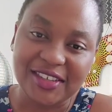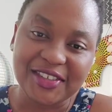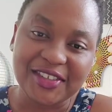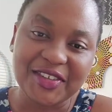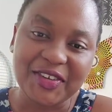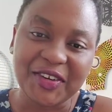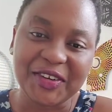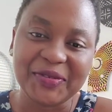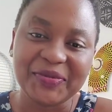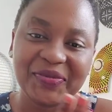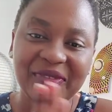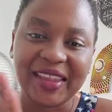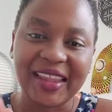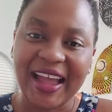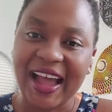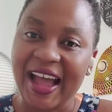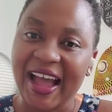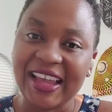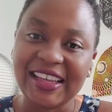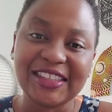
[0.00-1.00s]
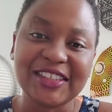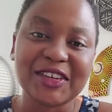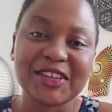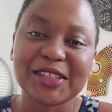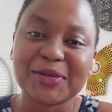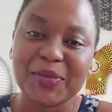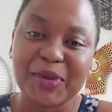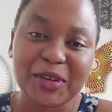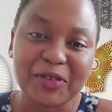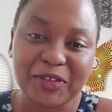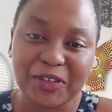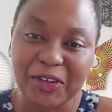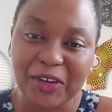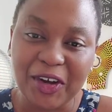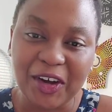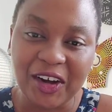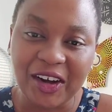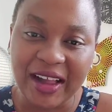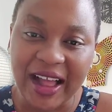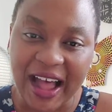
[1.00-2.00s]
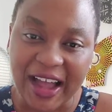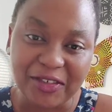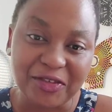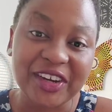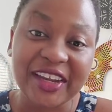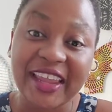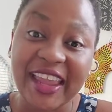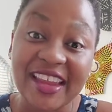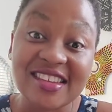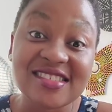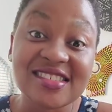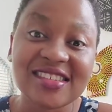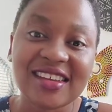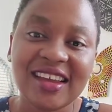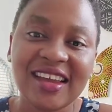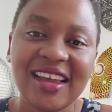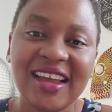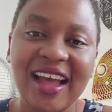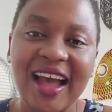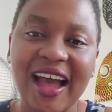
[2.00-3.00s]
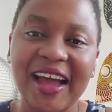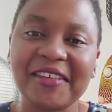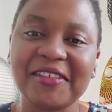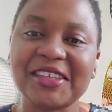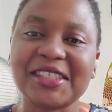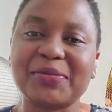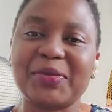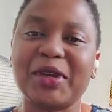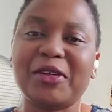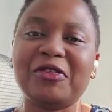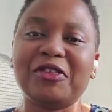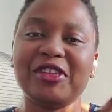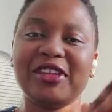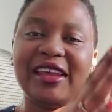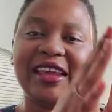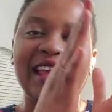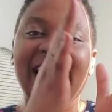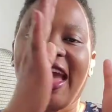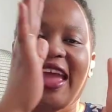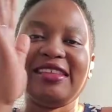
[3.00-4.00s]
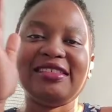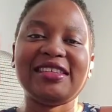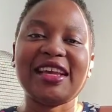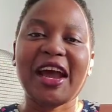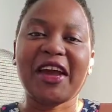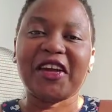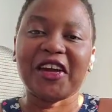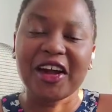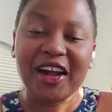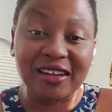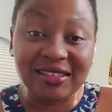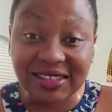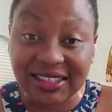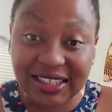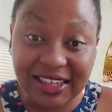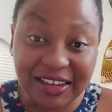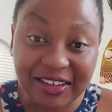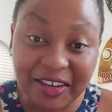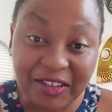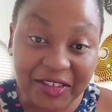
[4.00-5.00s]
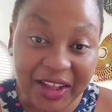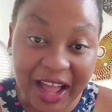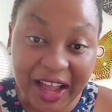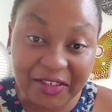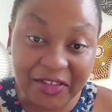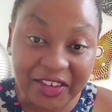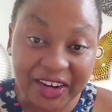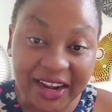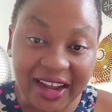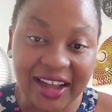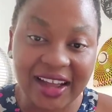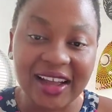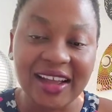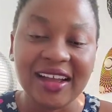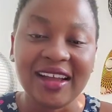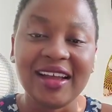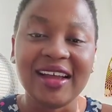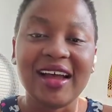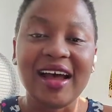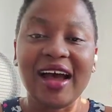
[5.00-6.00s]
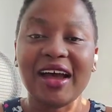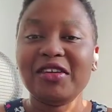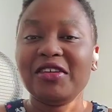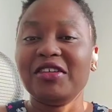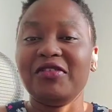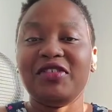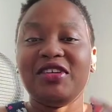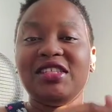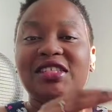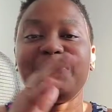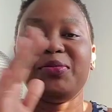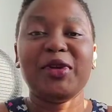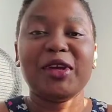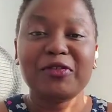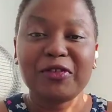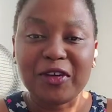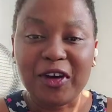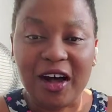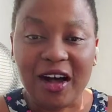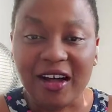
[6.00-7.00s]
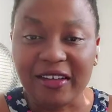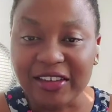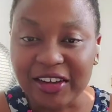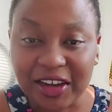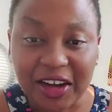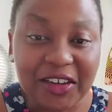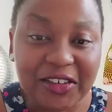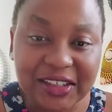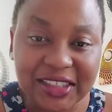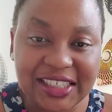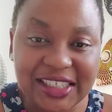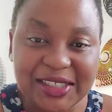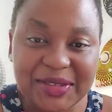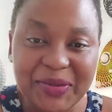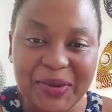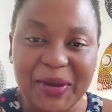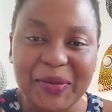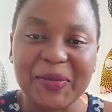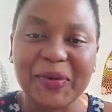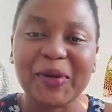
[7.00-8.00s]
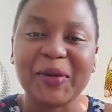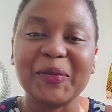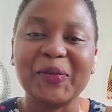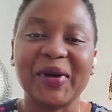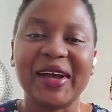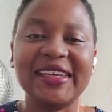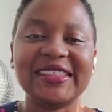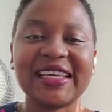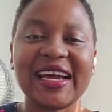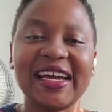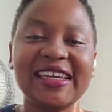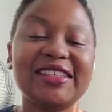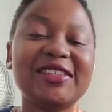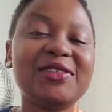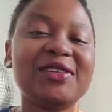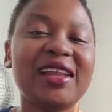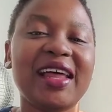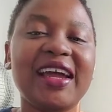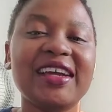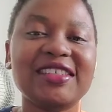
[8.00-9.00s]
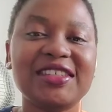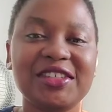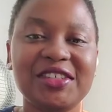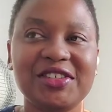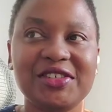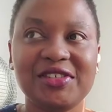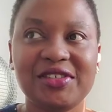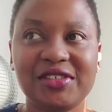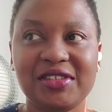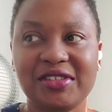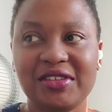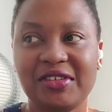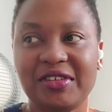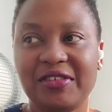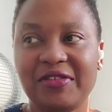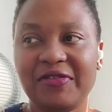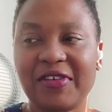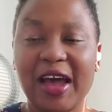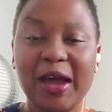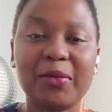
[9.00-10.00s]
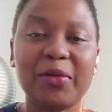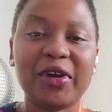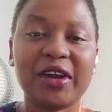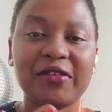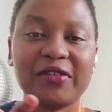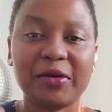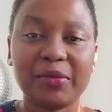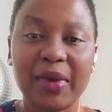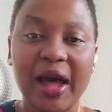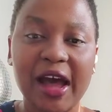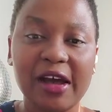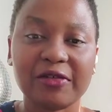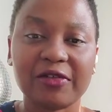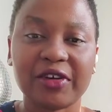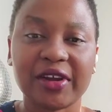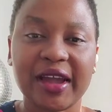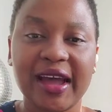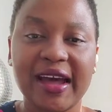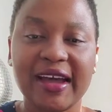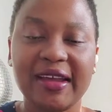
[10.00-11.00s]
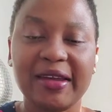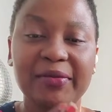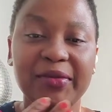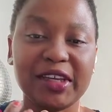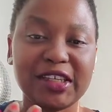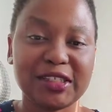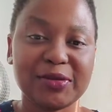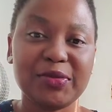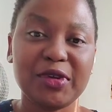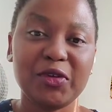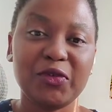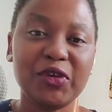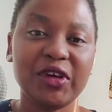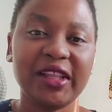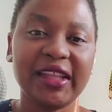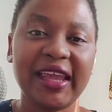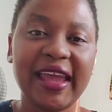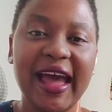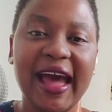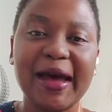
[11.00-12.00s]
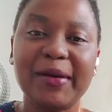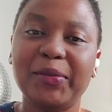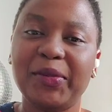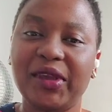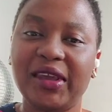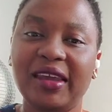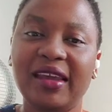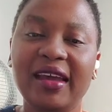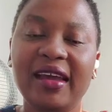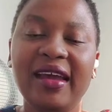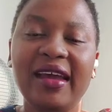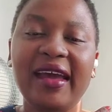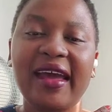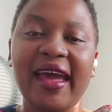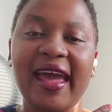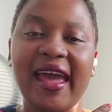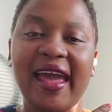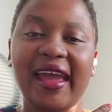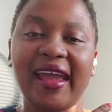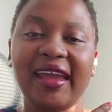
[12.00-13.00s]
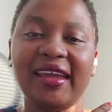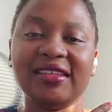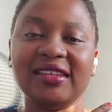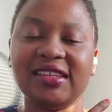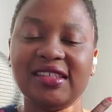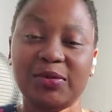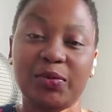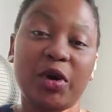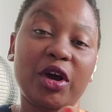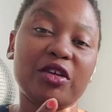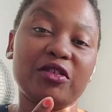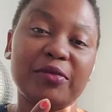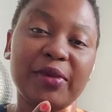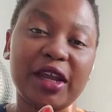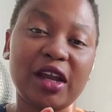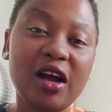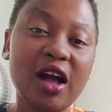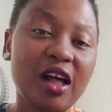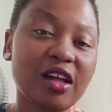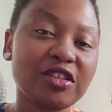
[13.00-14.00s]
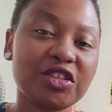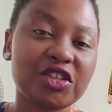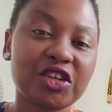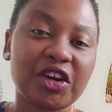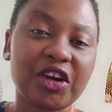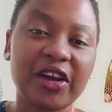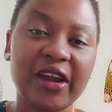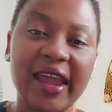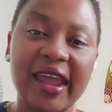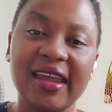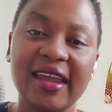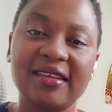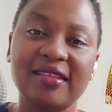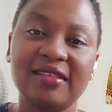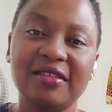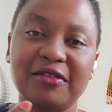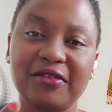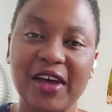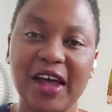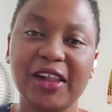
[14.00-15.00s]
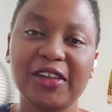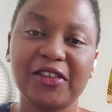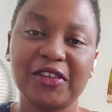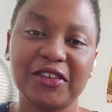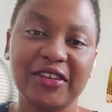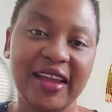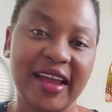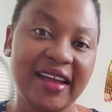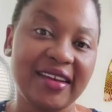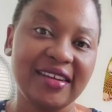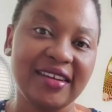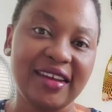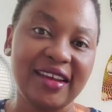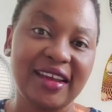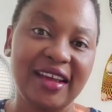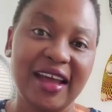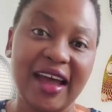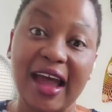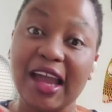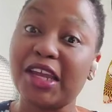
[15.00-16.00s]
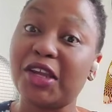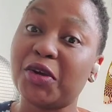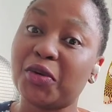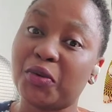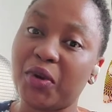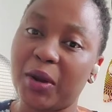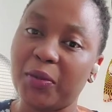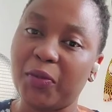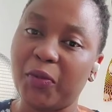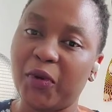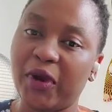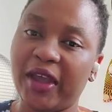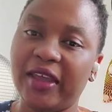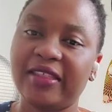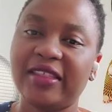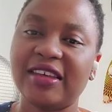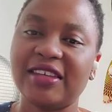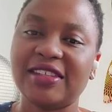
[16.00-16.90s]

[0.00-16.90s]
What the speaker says: So I don't speak for all African. I don't speak for the entire continent of Africa. I don't even speak for all the Congolese people, but I do like to use the fabric from Africa. It makes me really happy and it's part of my culture and the value that I grew up with.